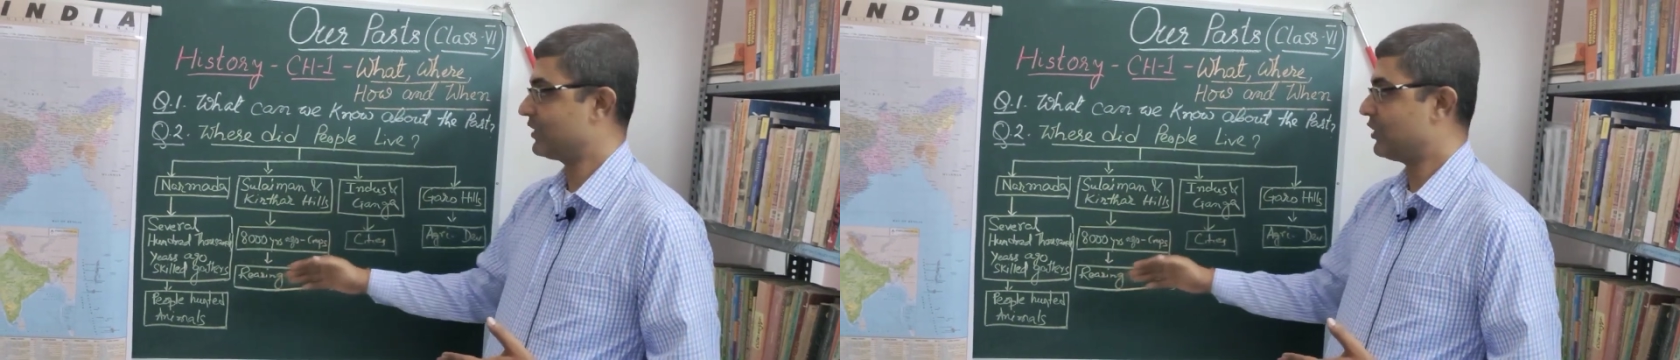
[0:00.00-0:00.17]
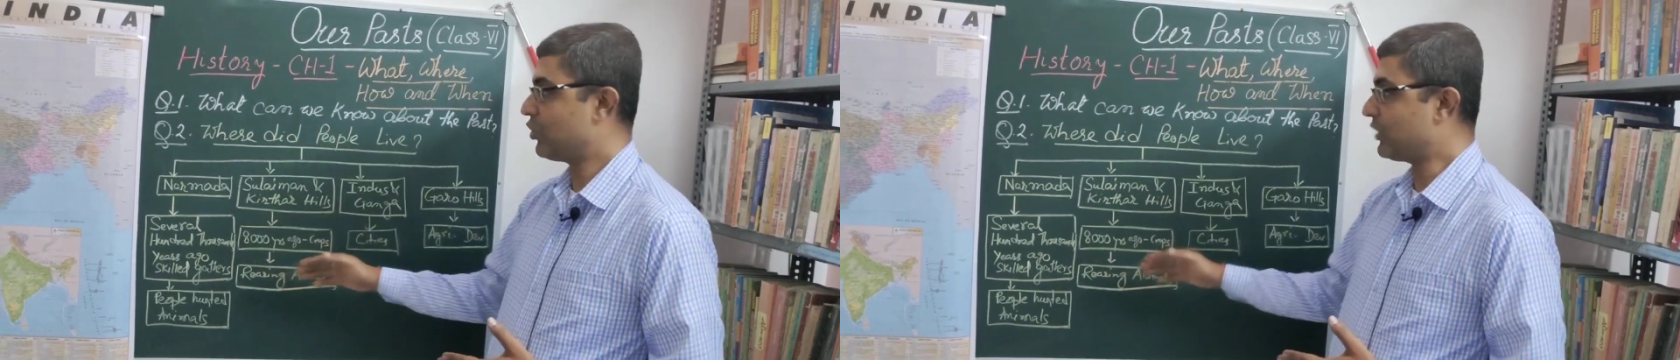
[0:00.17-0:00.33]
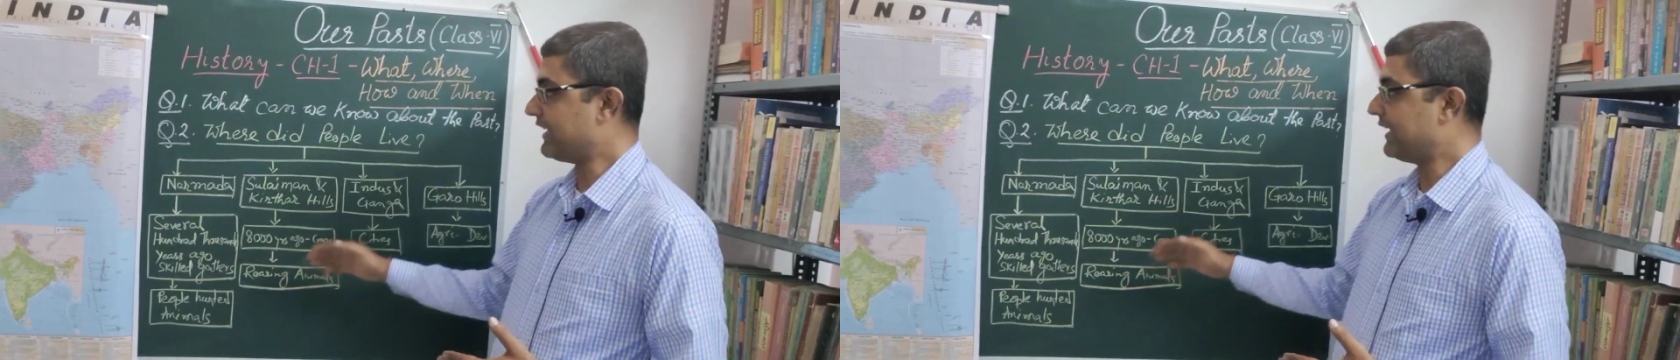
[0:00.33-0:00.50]

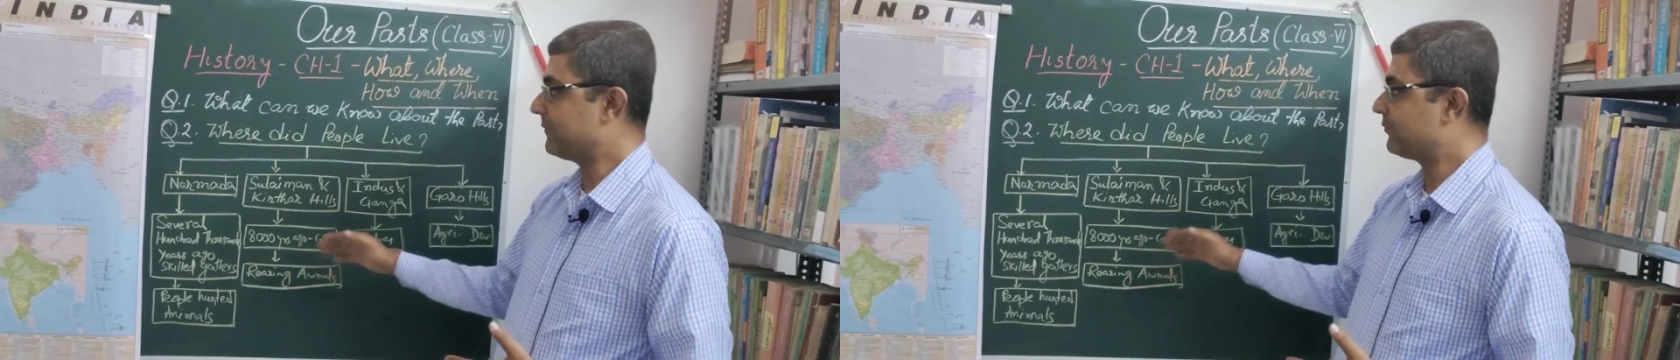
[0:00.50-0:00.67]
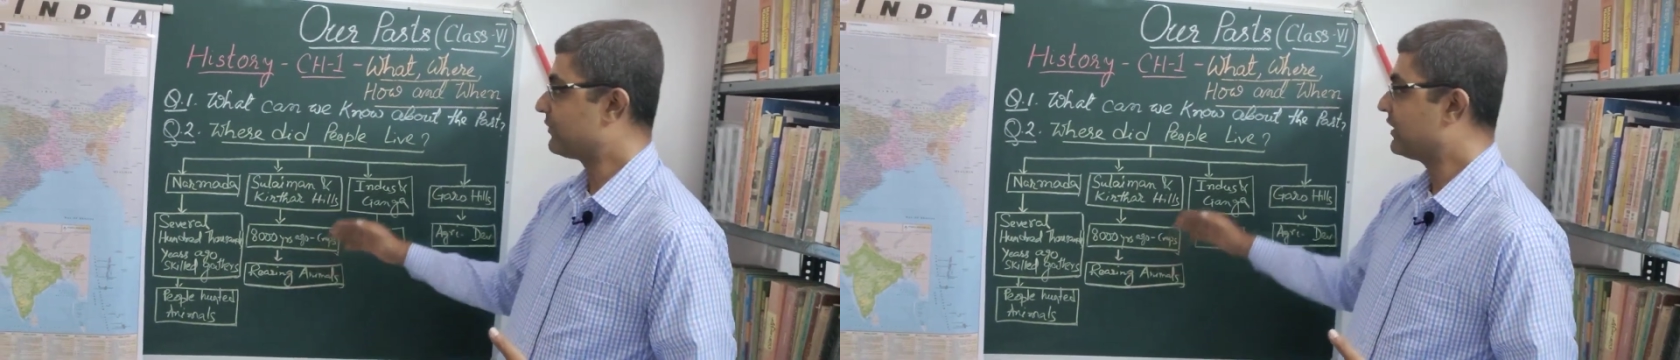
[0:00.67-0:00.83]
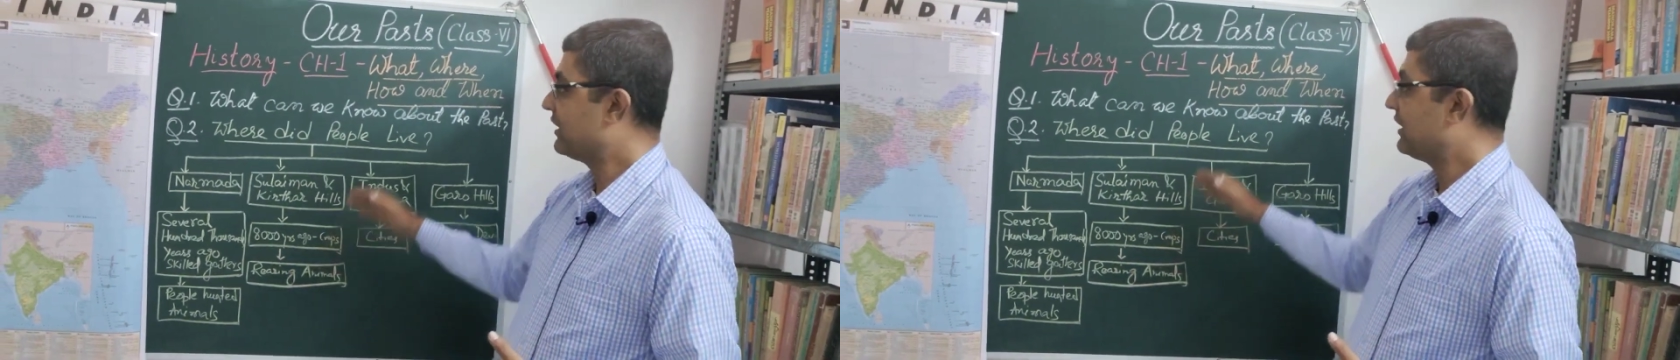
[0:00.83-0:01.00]

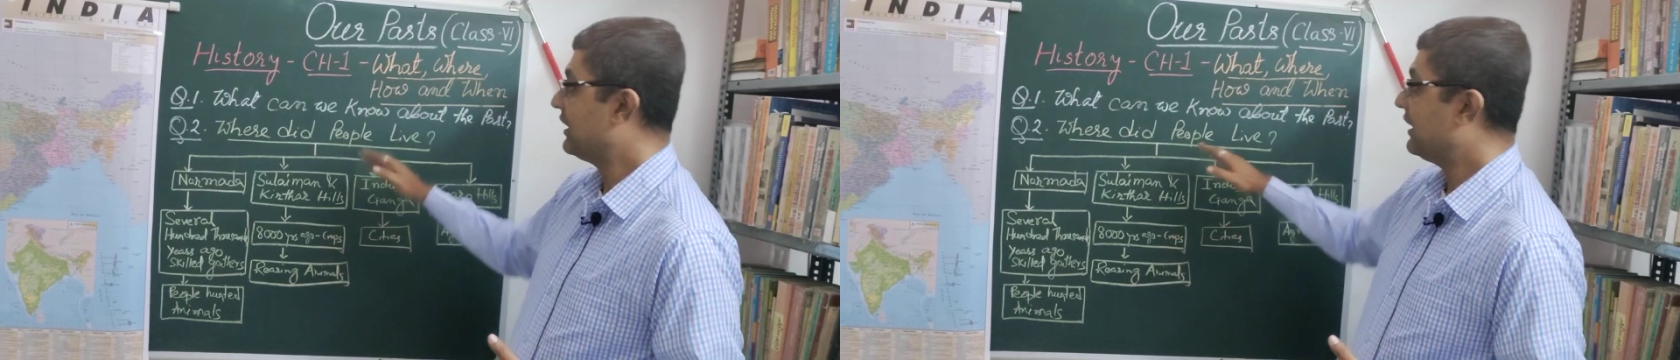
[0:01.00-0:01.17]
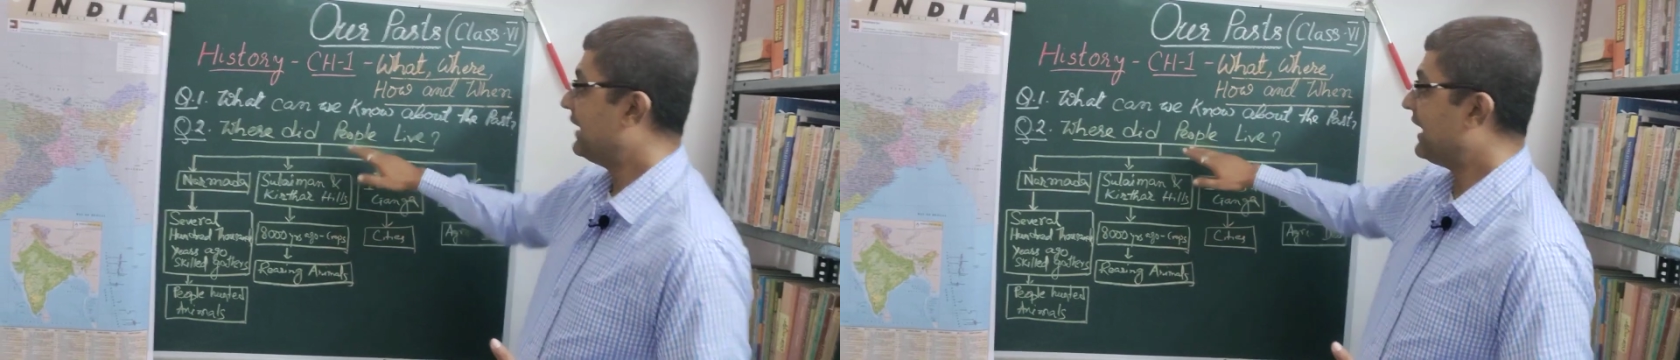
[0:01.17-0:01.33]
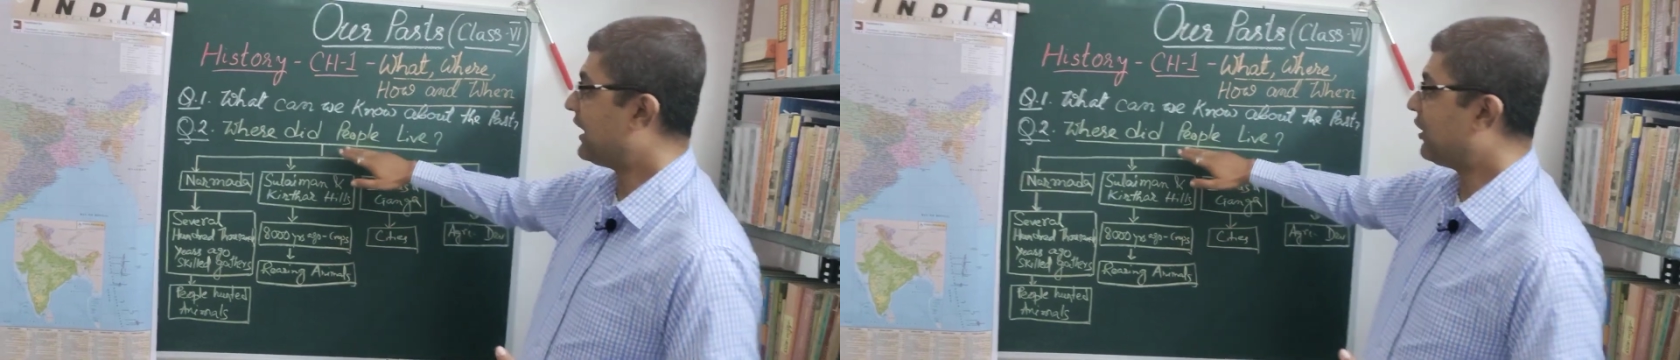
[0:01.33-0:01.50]
Okay.
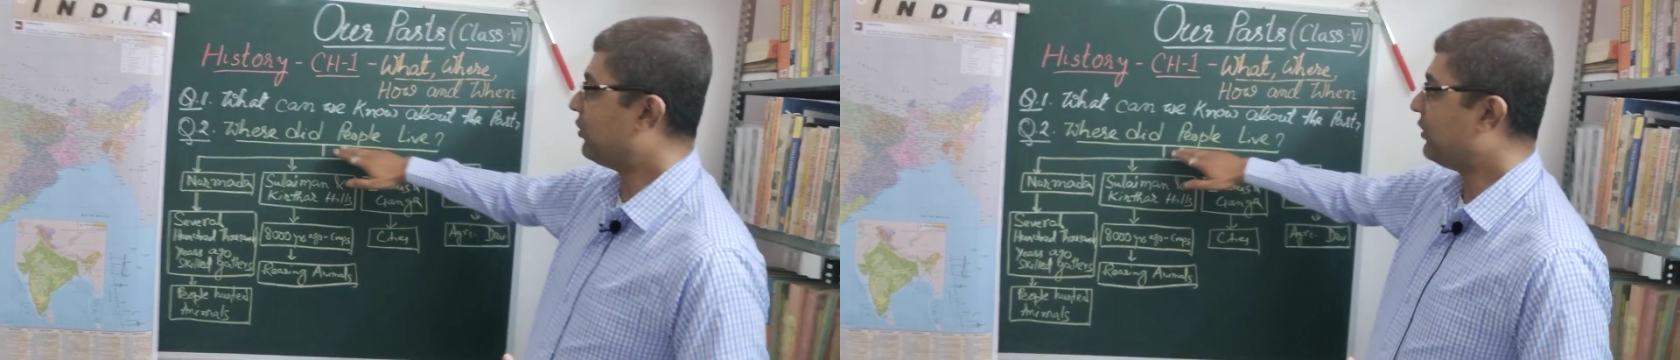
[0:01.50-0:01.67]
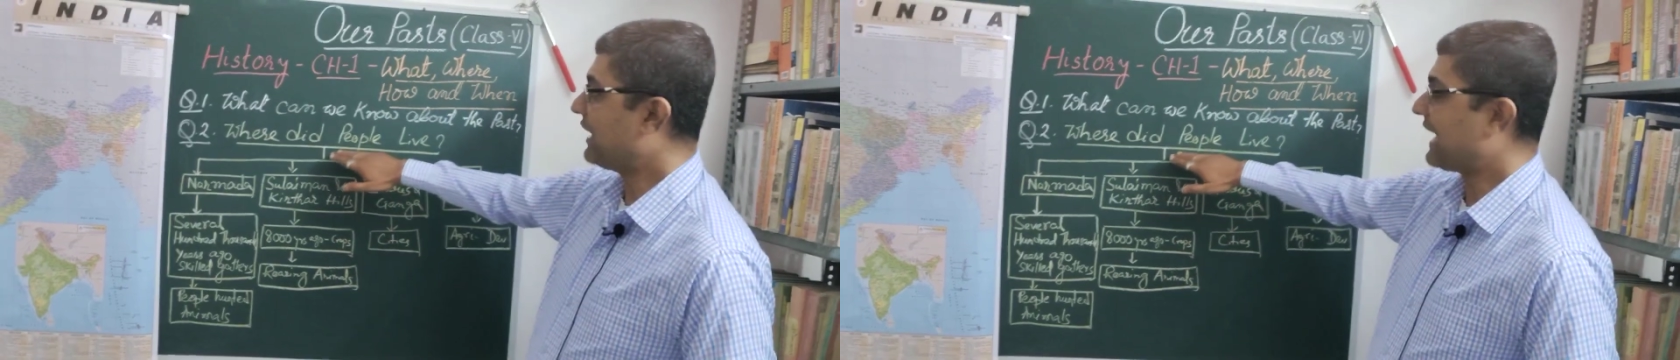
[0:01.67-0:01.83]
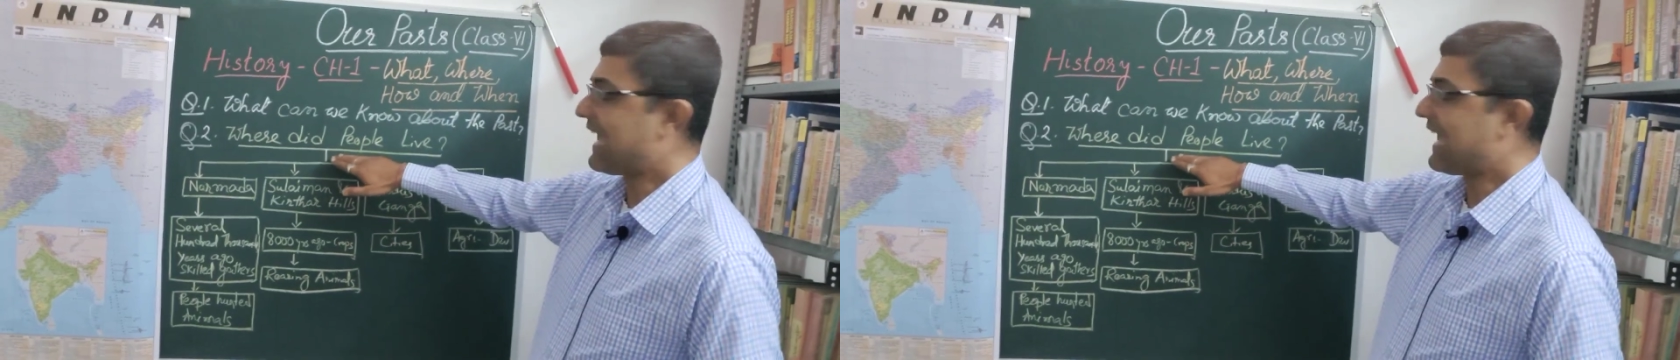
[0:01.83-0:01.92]
Now